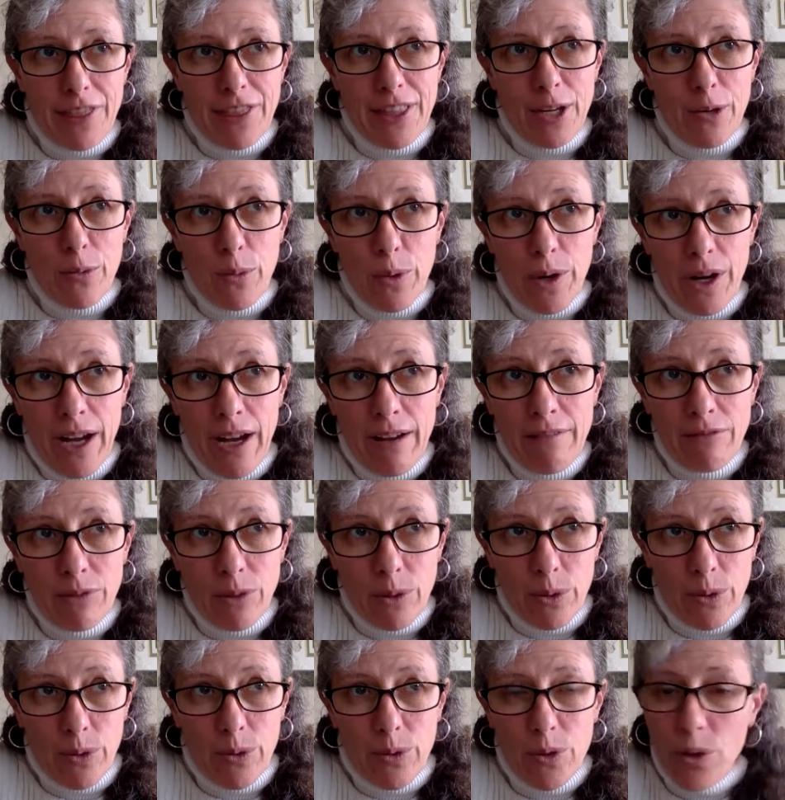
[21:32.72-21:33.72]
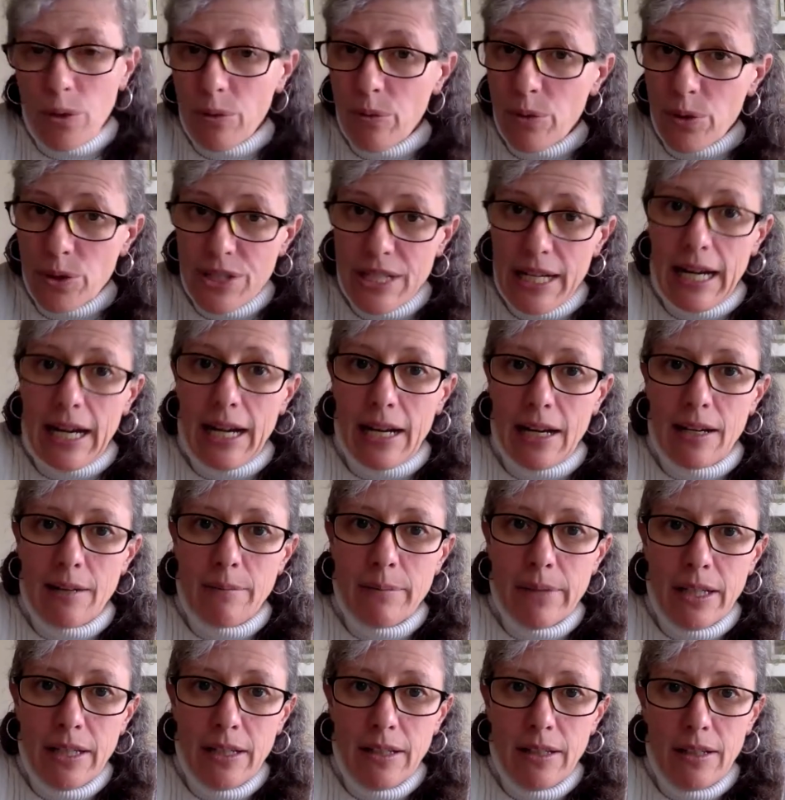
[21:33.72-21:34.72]
what I've learned over
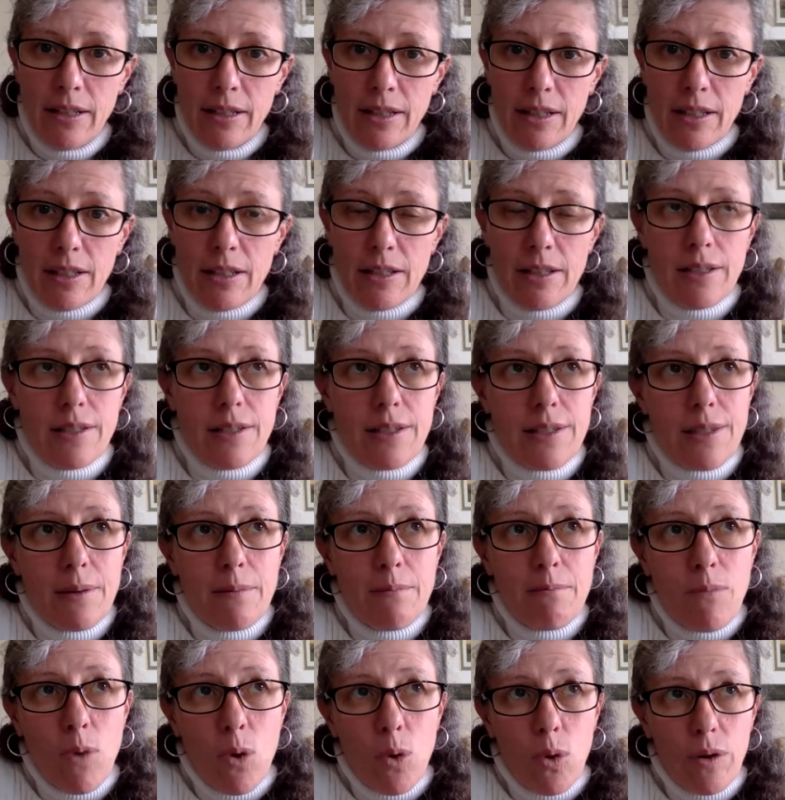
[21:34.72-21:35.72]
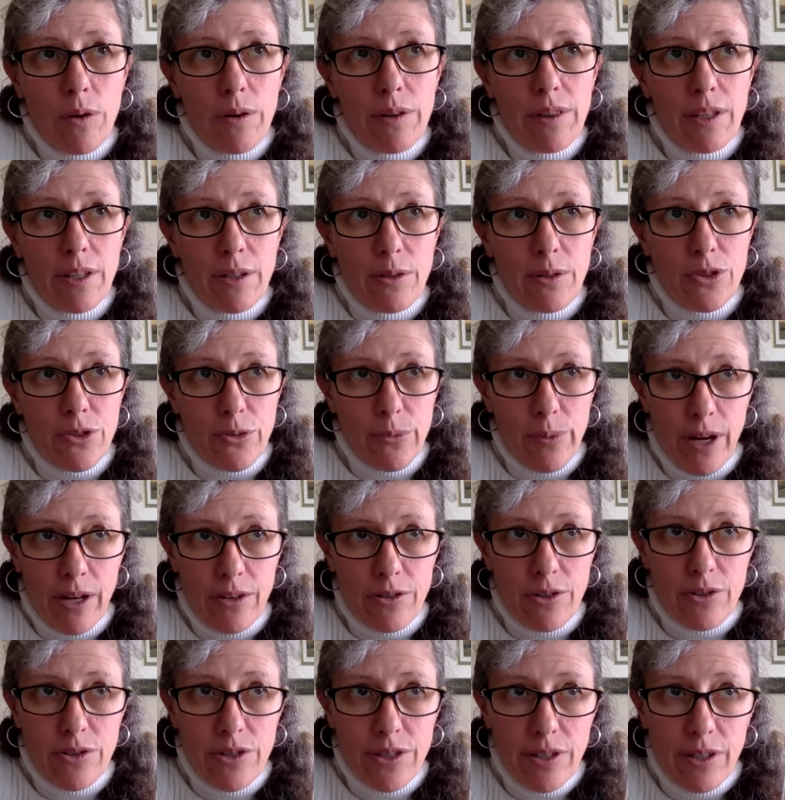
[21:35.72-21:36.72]
time is the more that you
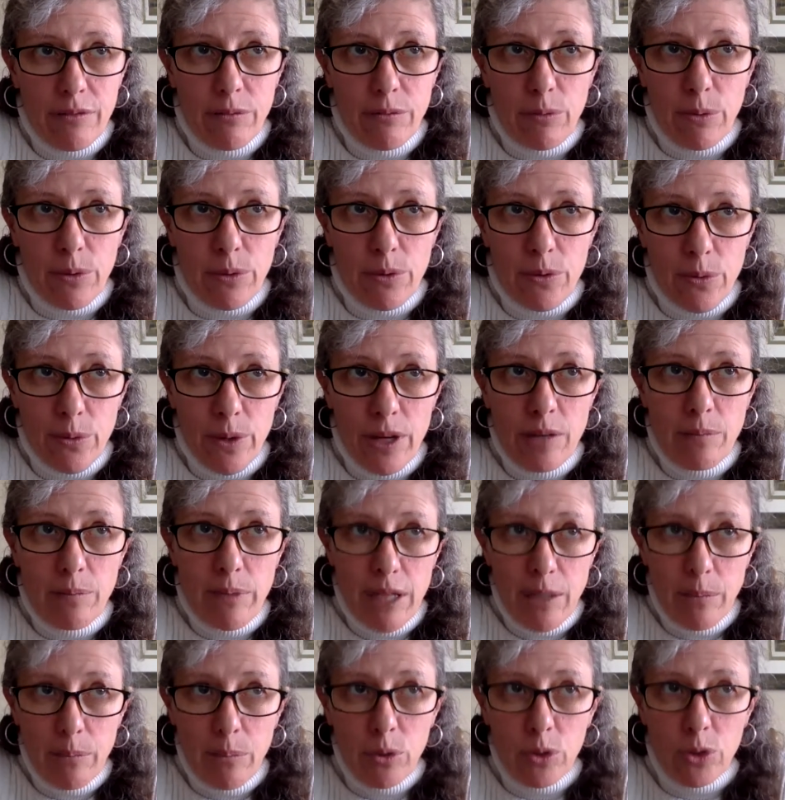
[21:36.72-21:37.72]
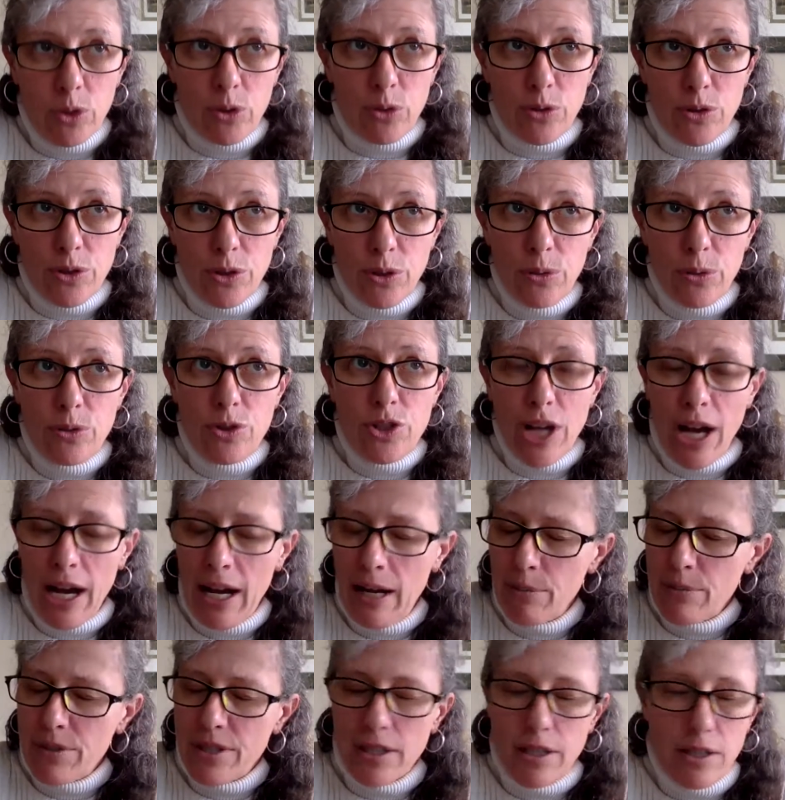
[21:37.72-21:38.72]
surround yourself with great people who do
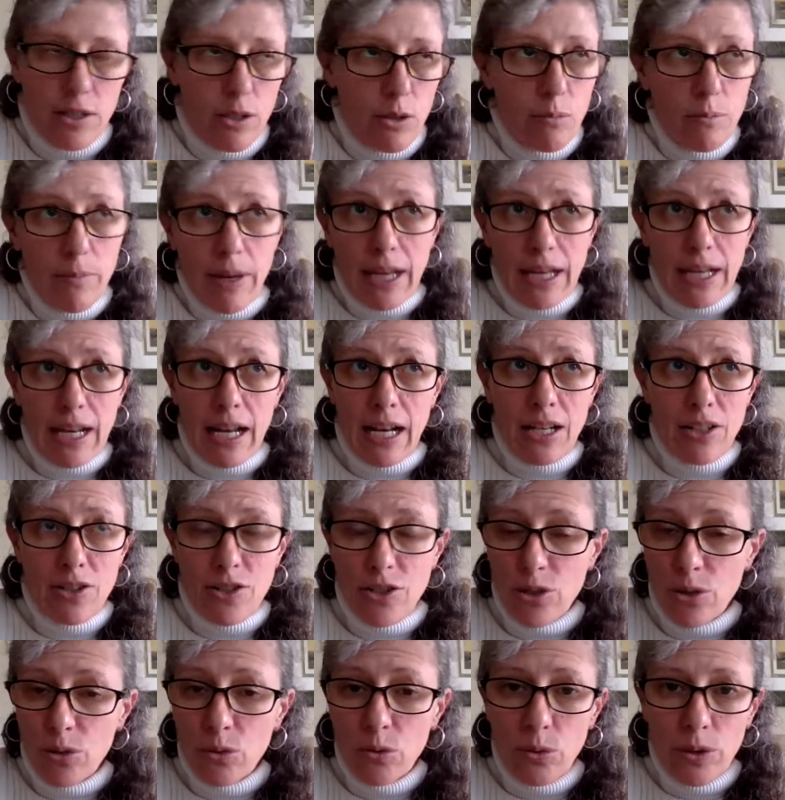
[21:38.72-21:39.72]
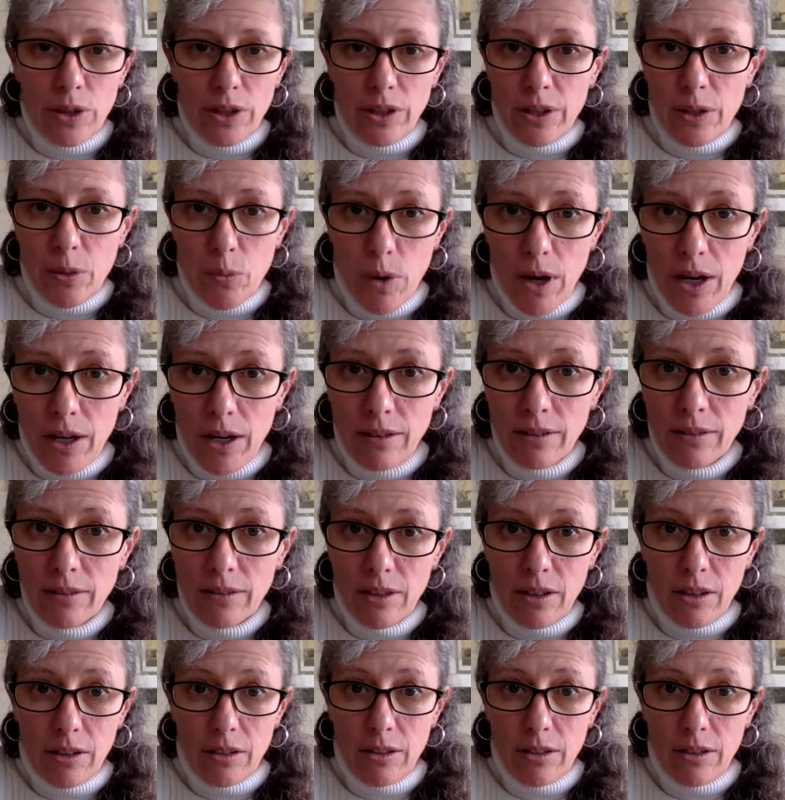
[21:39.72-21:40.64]
jobs that you may not do really well,